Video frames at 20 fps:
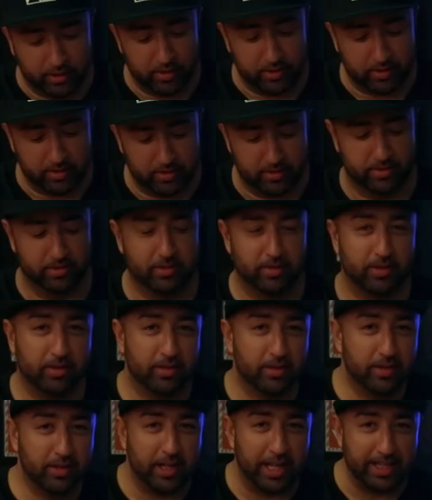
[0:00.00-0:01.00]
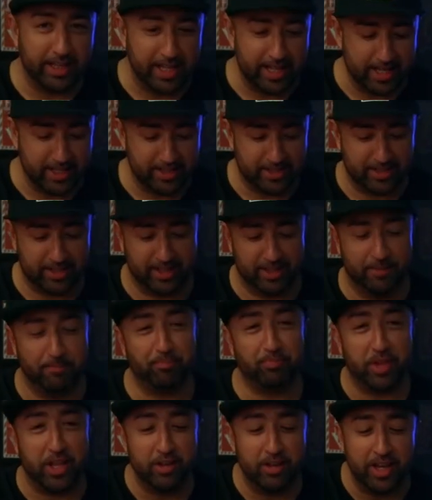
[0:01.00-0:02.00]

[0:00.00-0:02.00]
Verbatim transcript: Hour Work Week, and you know,